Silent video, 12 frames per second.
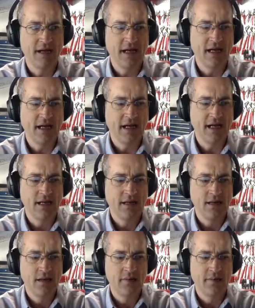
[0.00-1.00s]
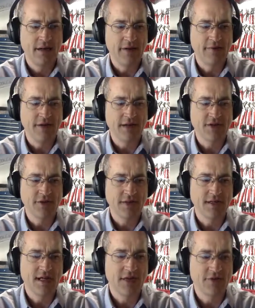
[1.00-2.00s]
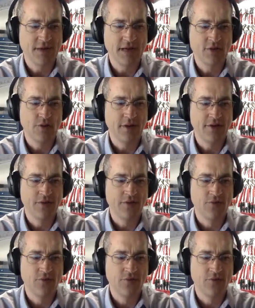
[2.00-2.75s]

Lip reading: a manufacturing contract with